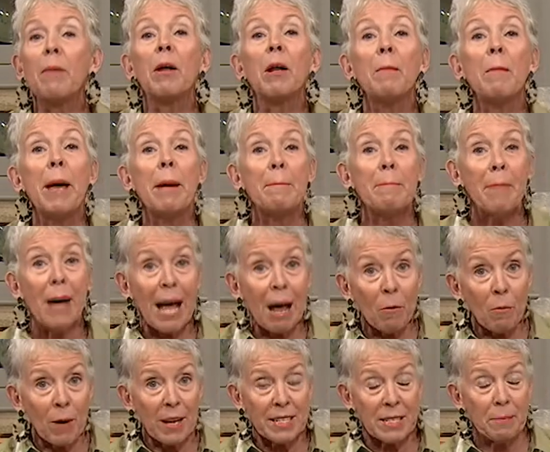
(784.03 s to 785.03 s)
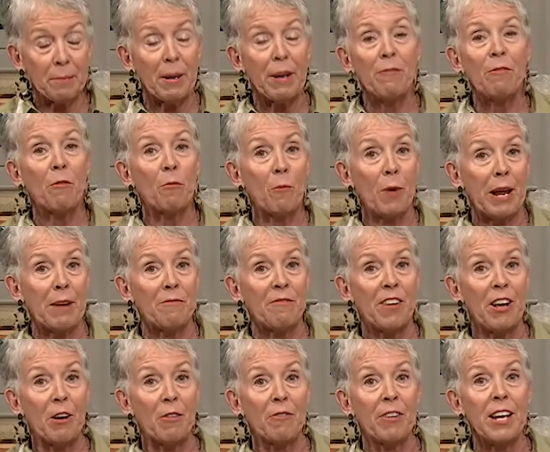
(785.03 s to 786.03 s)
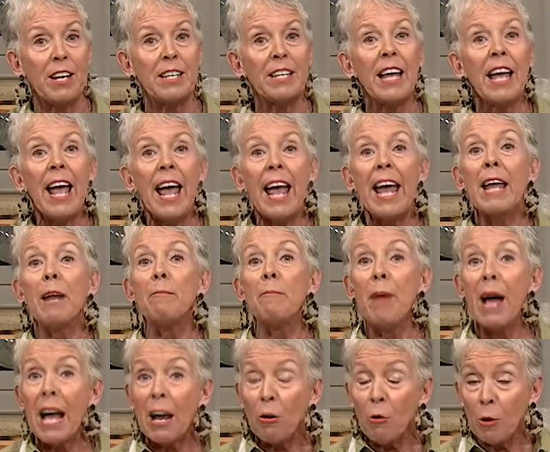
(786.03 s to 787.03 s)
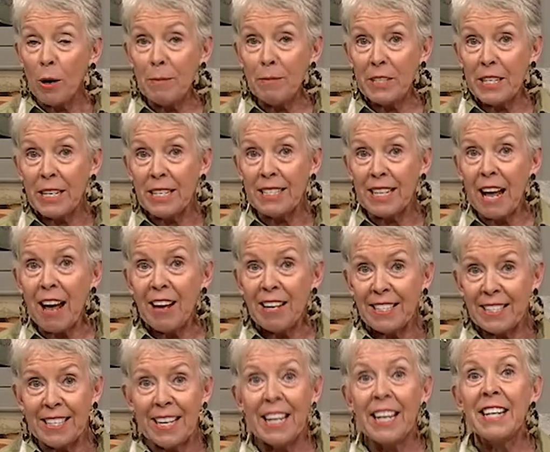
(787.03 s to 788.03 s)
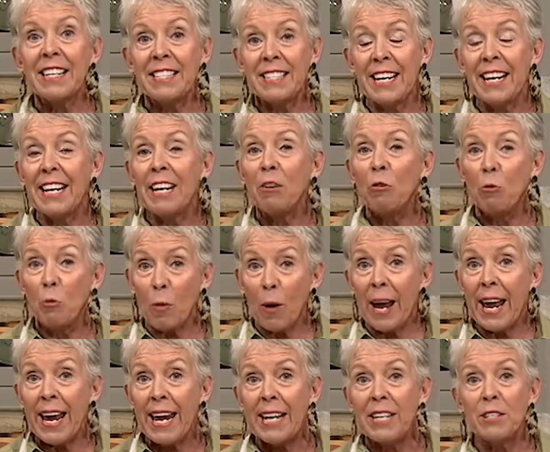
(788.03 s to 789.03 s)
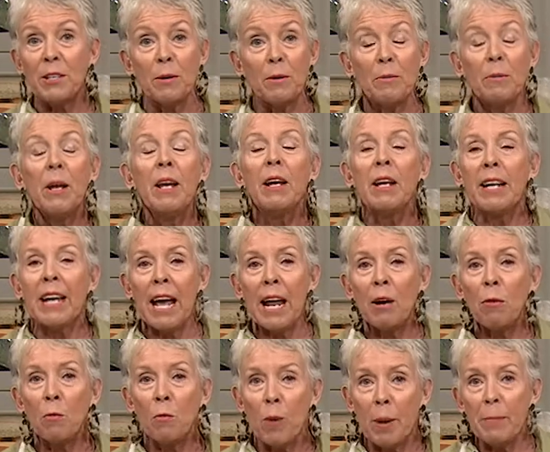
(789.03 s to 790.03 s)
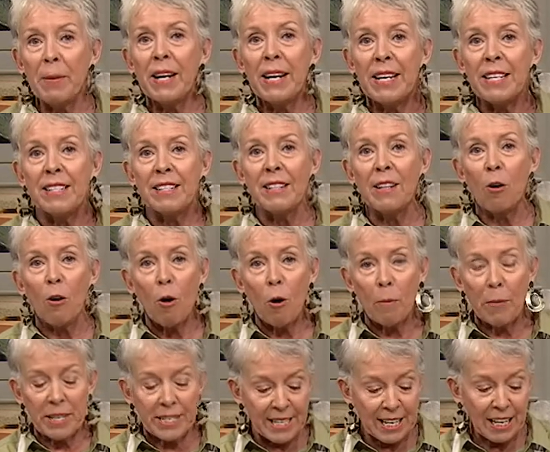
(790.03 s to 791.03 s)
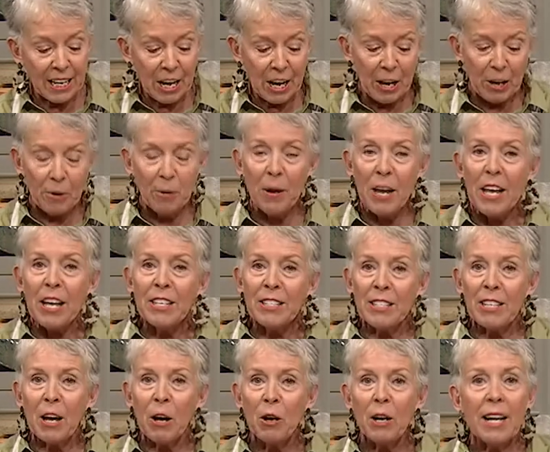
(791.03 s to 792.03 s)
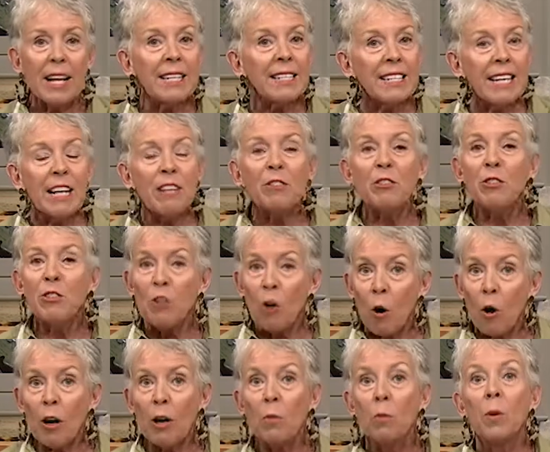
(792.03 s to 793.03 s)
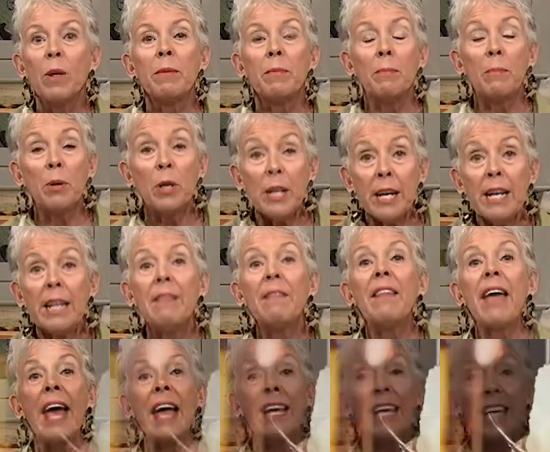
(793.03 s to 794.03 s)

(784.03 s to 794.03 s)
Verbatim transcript: going to make my recipe for red velvet and my cream cheese icing in tinted gray to kind of reminisce the armadillo. So let's get started started with putting that